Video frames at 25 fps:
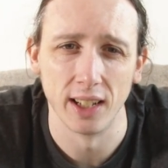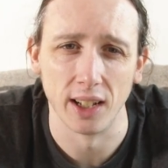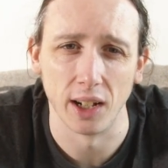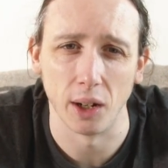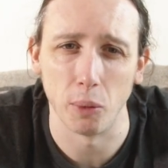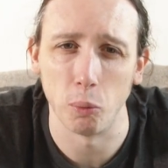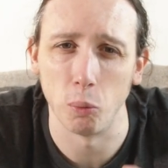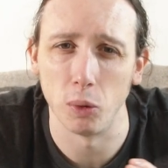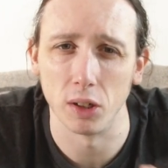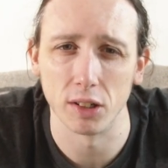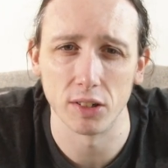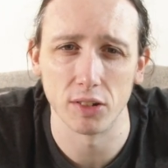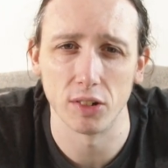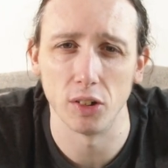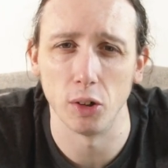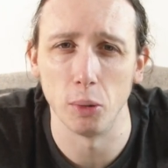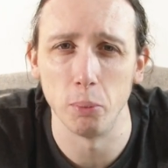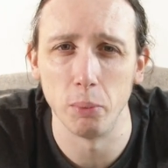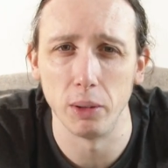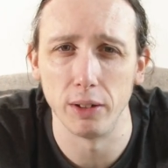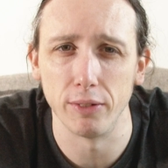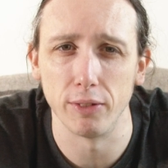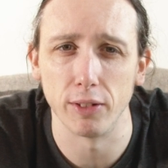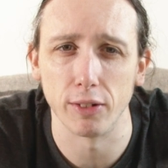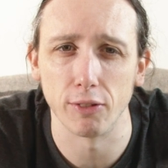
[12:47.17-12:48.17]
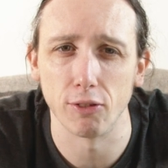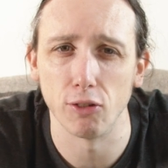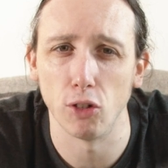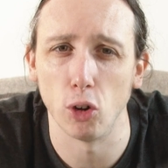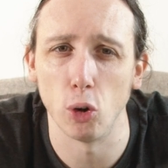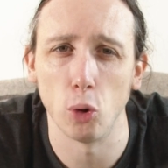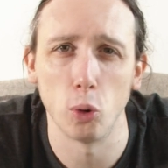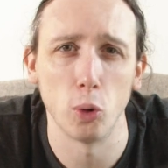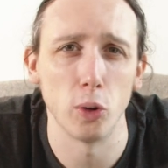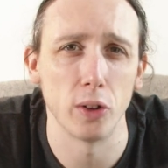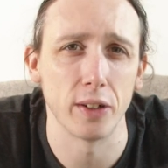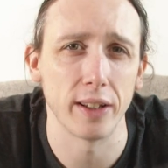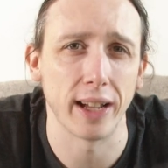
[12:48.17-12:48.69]
and we're still moving
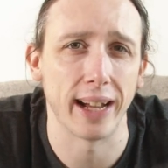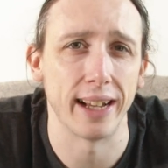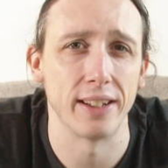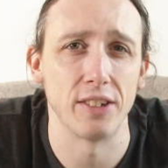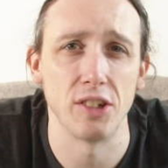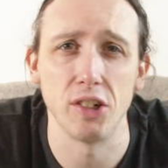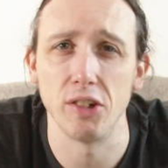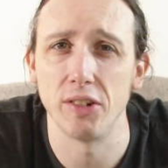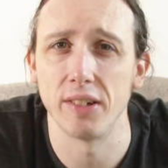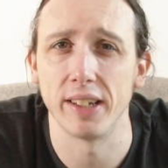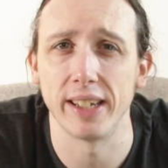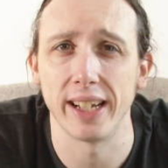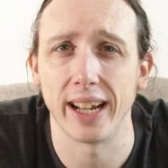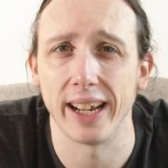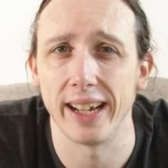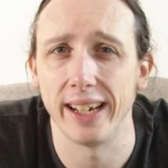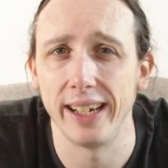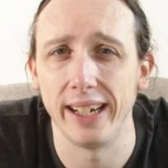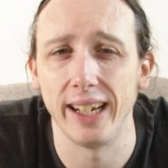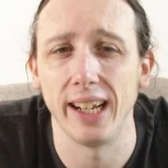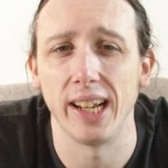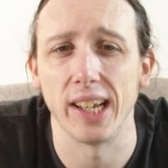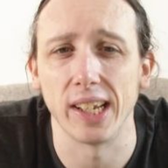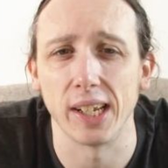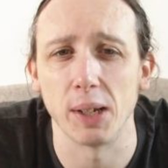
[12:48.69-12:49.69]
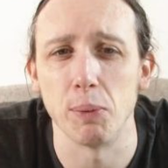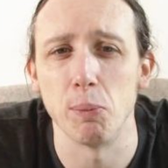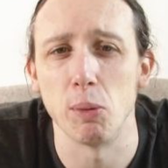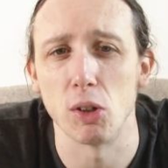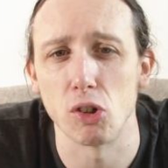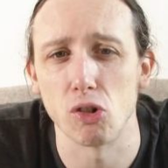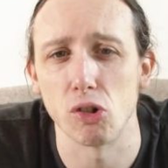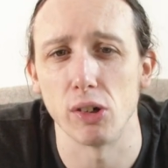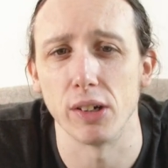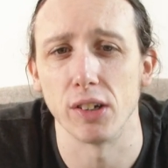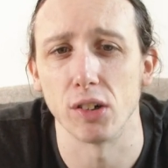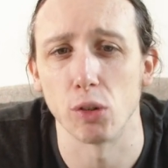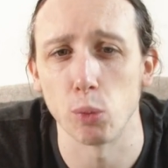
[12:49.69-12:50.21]
forward, and using that healing
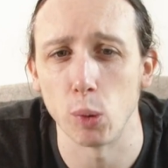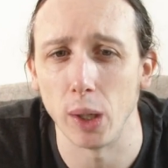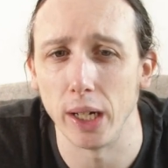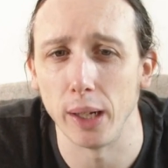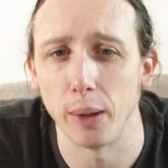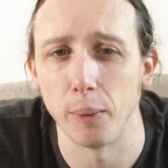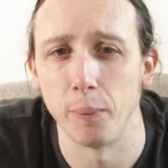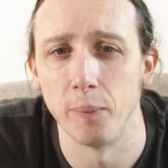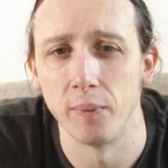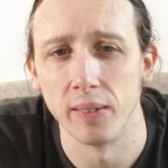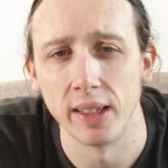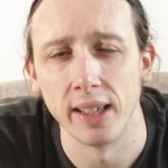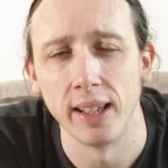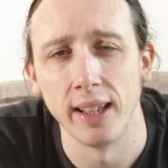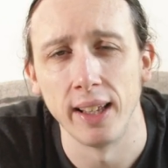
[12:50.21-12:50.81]
imagery as well.